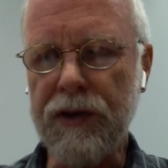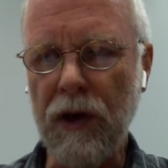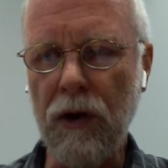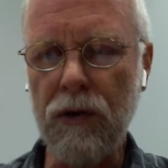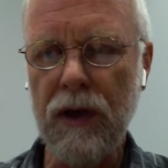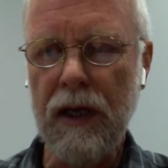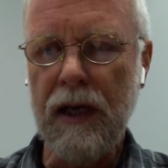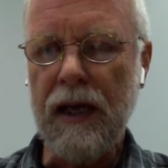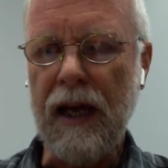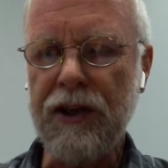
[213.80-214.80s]
So
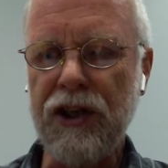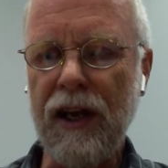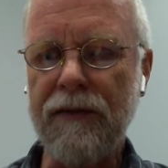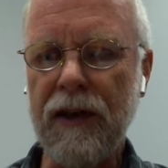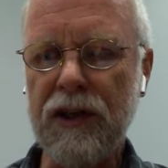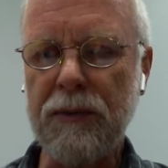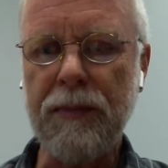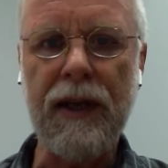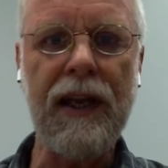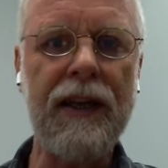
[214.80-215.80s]
HEA
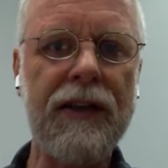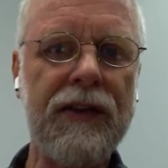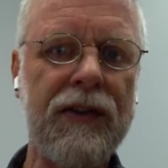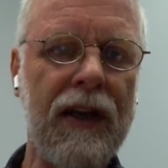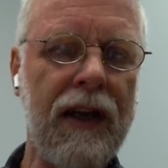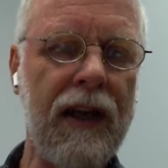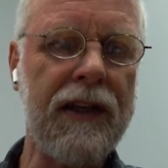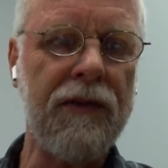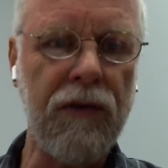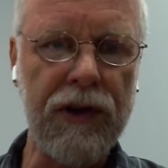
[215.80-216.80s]
Fellowship has
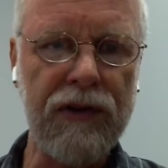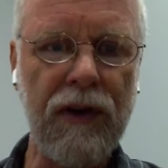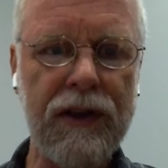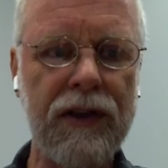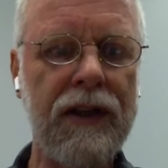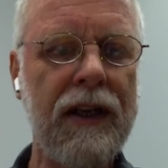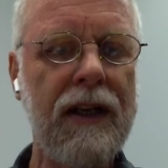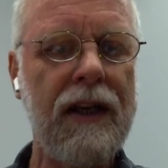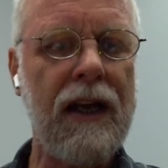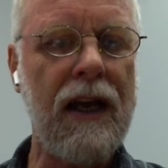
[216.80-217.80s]
a very structured
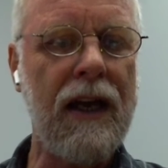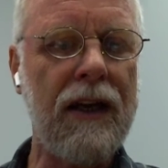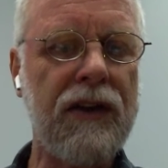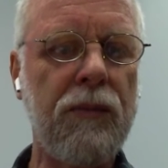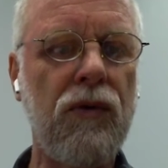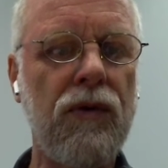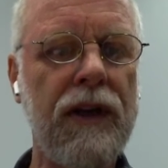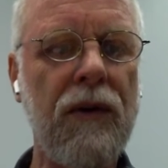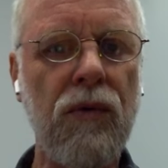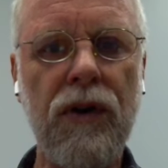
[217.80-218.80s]

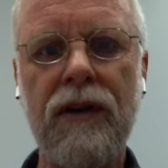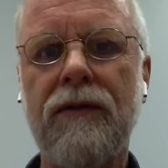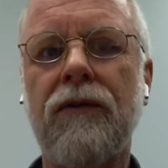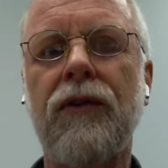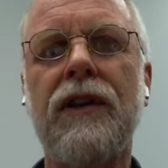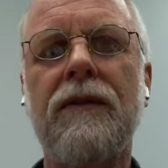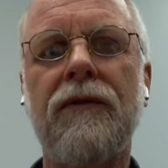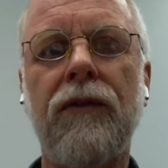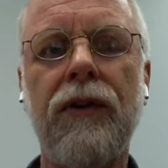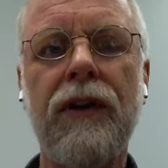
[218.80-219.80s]
support network,
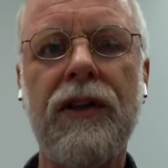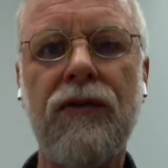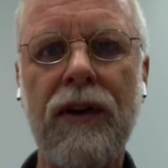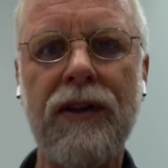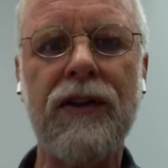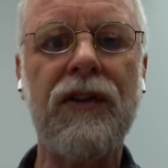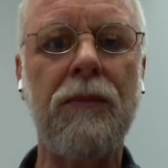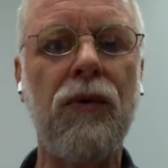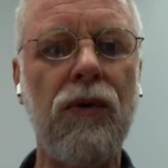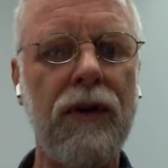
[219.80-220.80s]
very structured
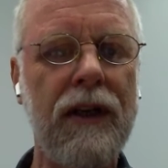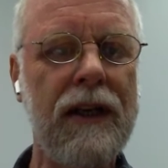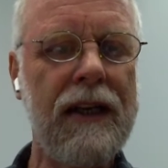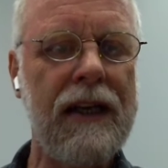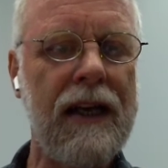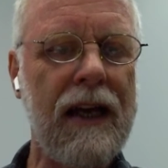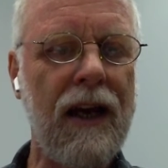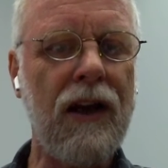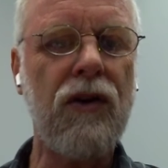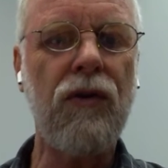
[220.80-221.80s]
support
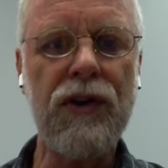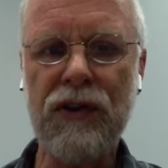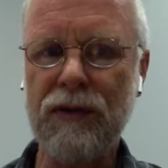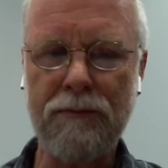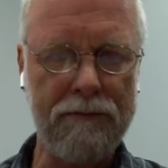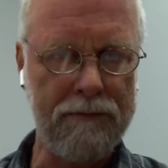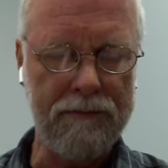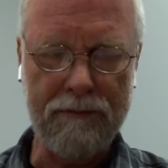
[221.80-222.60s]
across